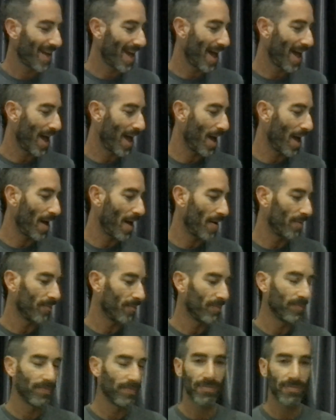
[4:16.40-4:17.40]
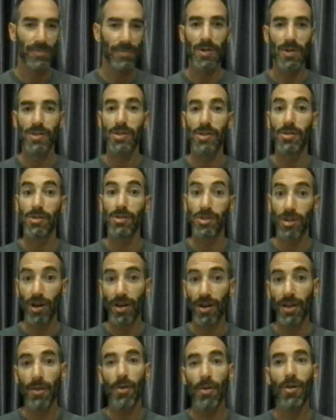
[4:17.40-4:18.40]
Because you're
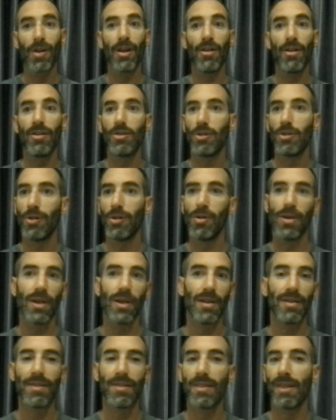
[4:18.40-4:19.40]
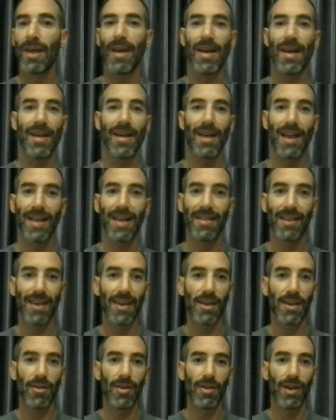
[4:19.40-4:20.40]
starting your year to look at the
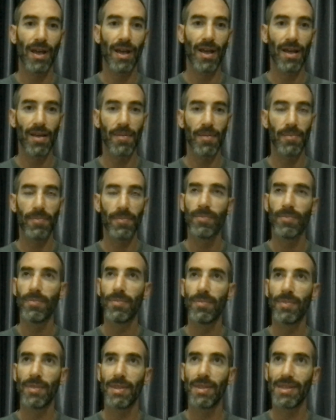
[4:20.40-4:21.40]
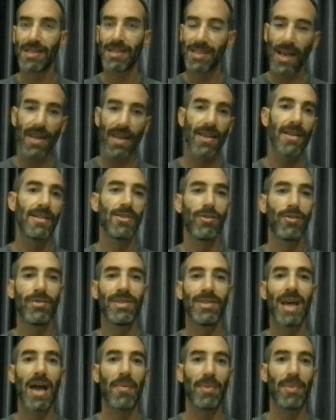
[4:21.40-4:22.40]
year in the cycles
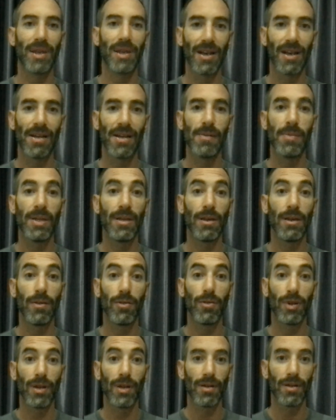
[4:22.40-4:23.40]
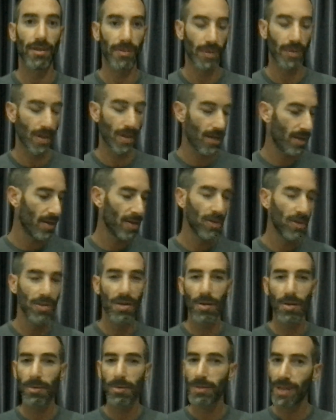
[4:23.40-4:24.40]
of time in a little bit different. You
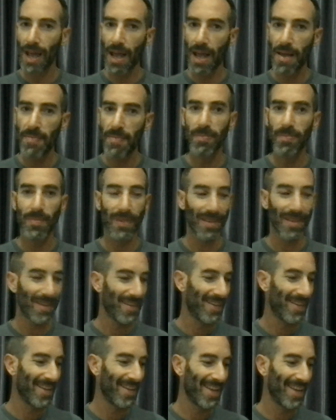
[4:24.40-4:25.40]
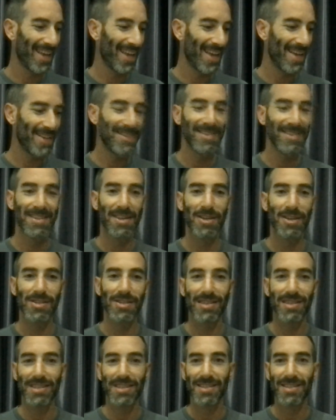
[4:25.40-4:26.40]
know, time,
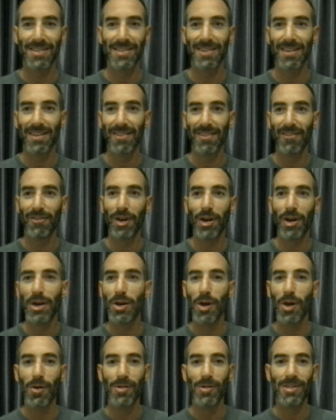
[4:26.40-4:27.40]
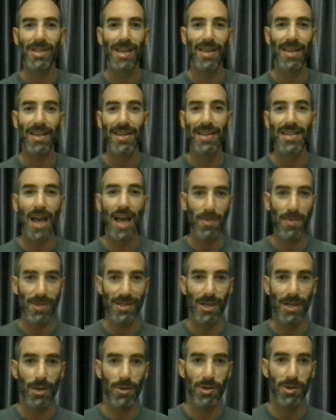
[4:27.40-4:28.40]
there's this very known say that time
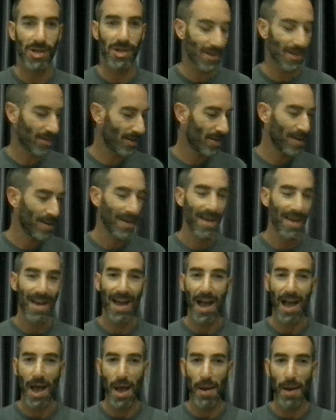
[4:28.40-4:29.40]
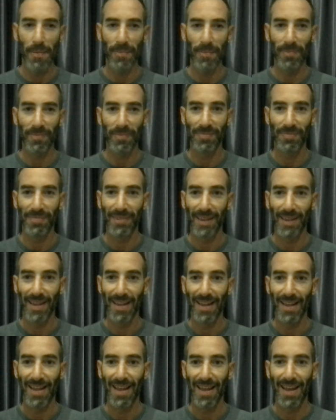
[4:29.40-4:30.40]
is illusion. And
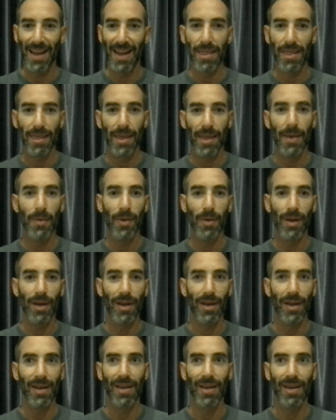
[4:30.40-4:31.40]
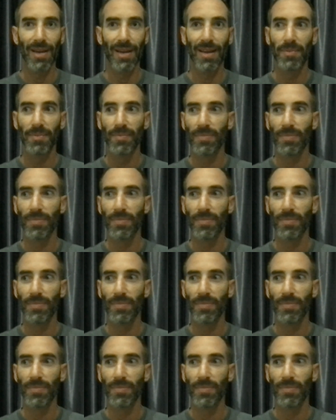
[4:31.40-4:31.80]
I think we,